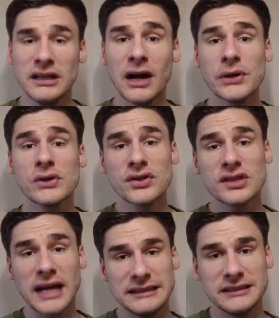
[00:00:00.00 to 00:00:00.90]
now we
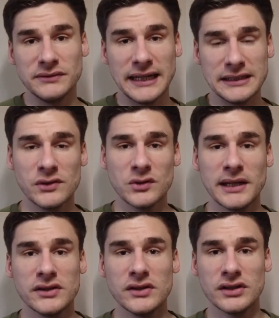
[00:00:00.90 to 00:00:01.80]
understand invasive
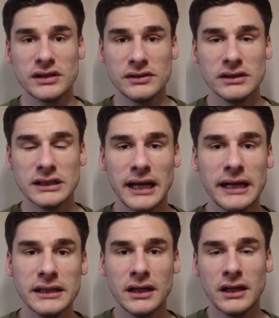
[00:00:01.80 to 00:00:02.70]
species in the UK,
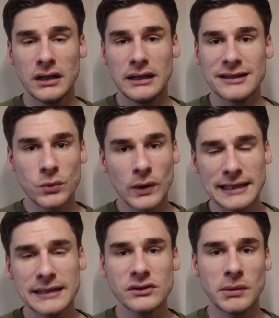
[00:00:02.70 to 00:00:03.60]
let's
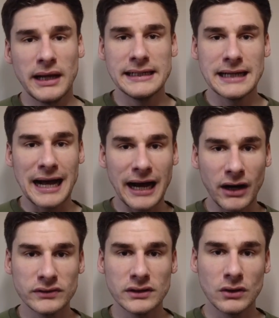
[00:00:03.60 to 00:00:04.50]
quickly explain
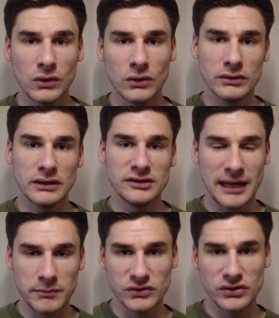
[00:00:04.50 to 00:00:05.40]
how the law
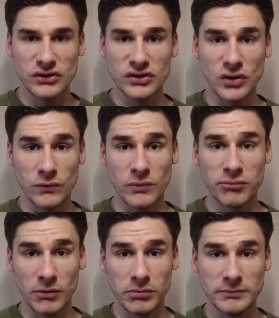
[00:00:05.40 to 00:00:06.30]
attempts to solve the
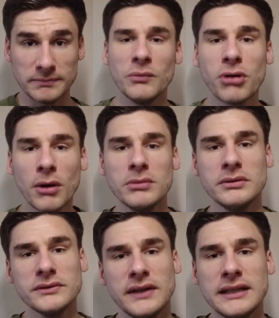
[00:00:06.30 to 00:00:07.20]
problem. The problem
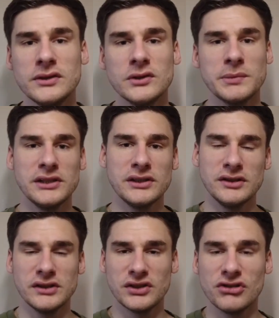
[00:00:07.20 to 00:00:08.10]
of invasive
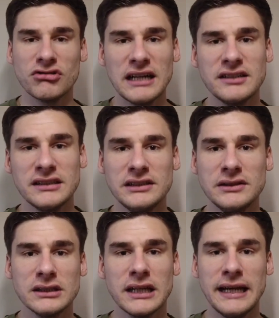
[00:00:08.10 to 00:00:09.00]
species is addressed in
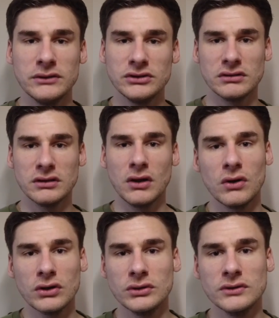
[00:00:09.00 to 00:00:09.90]
the UK under a
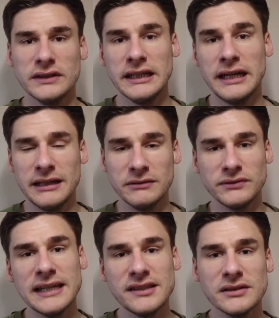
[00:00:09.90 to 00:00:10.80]
law called the
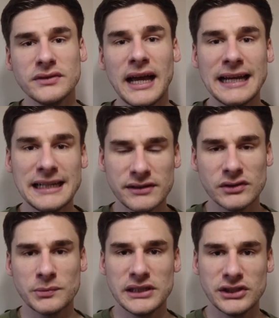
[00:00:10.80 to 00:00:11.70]
Invasive Alien
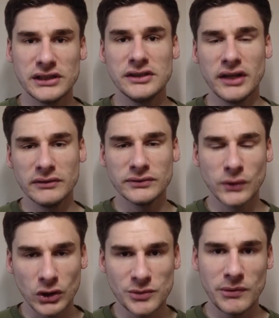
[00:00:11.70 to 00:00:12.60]
Species
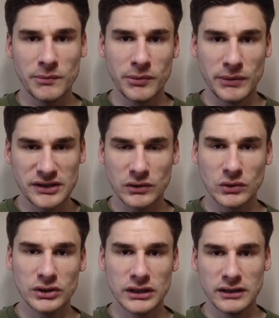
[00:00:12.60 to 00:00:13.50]
Enforcement and Permitting
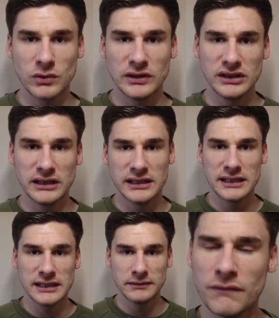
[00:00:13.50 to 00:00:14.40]
Order
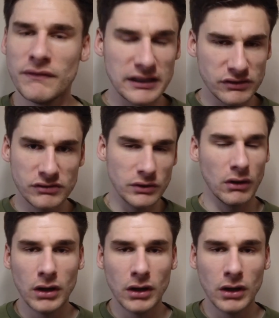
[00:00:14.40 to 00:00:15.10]
2019. That's too long.